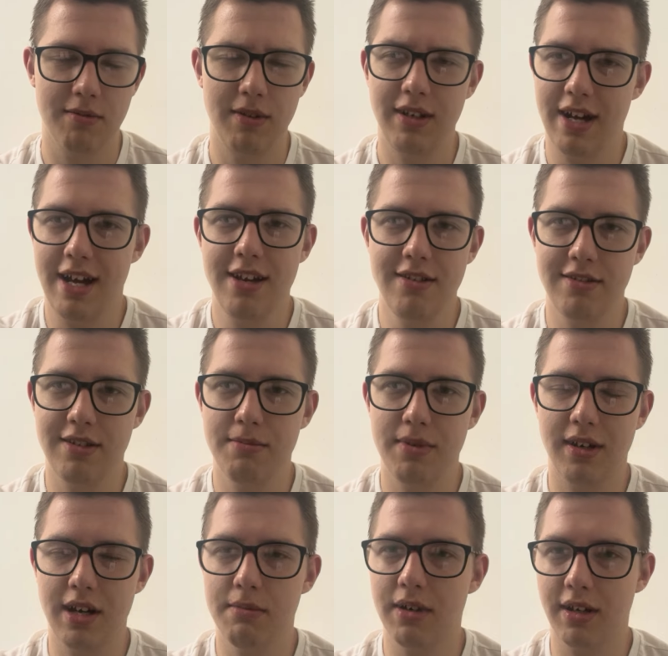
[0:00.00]
I used to
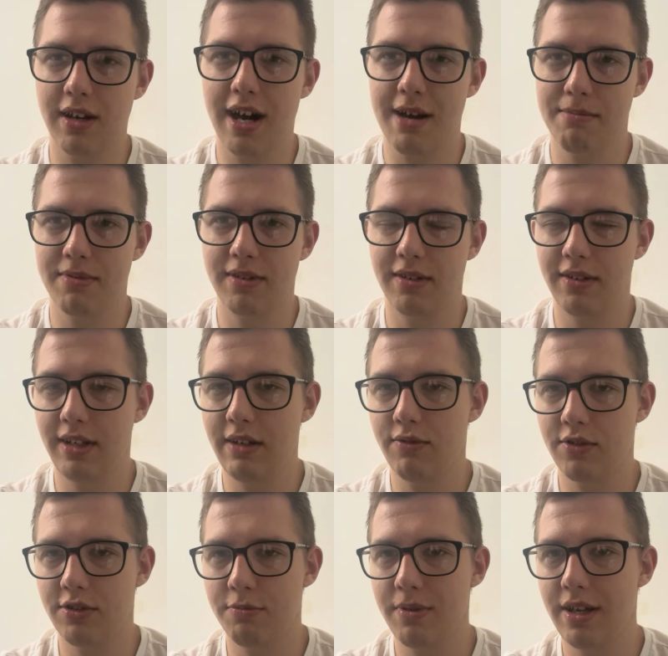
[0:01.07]
become a cop in Need for
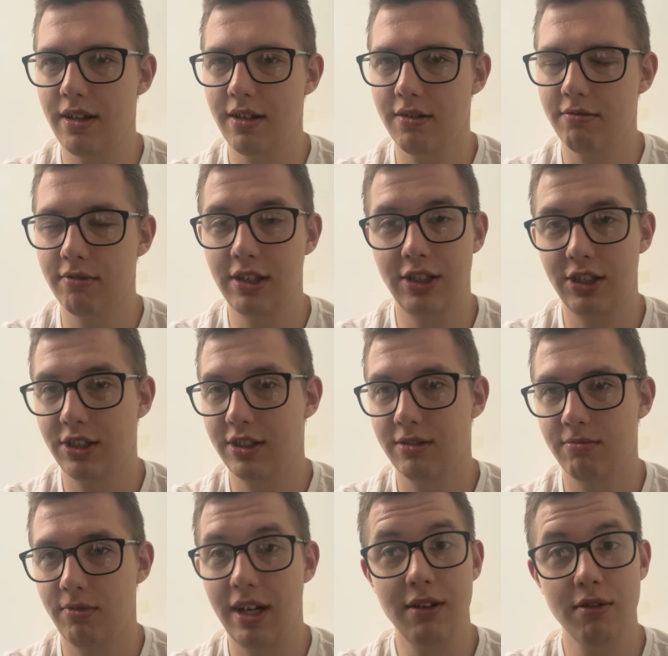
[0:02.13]
Speed, which
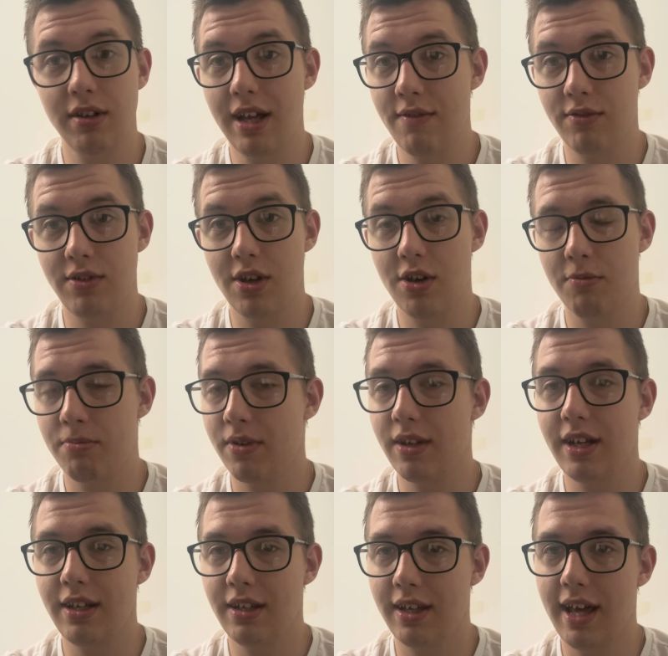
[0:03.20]
in real life, no, but
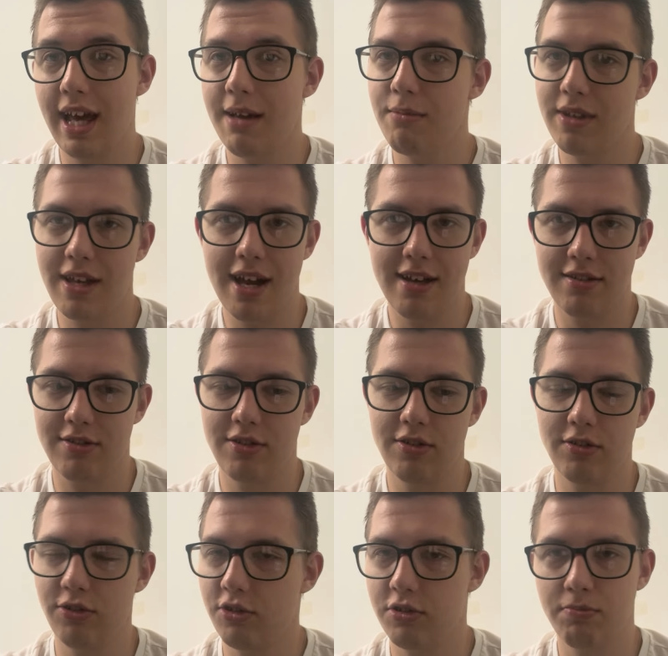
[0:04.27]
in the game, yes,
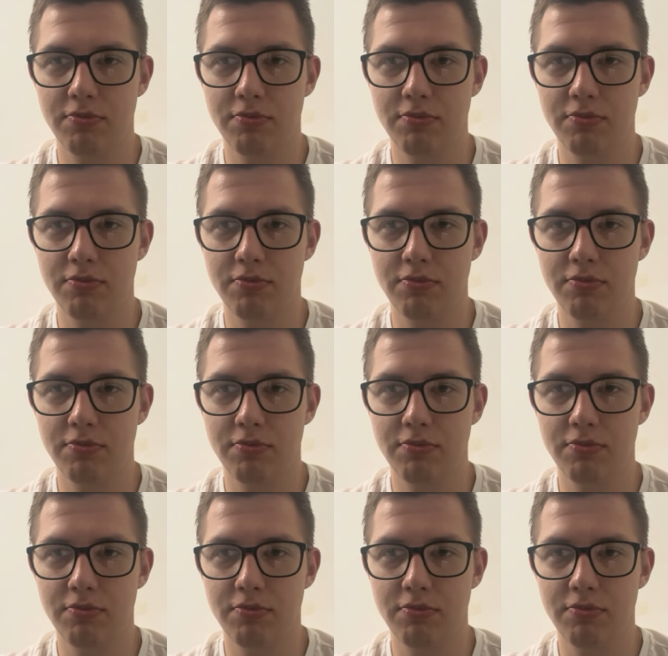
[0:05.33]
just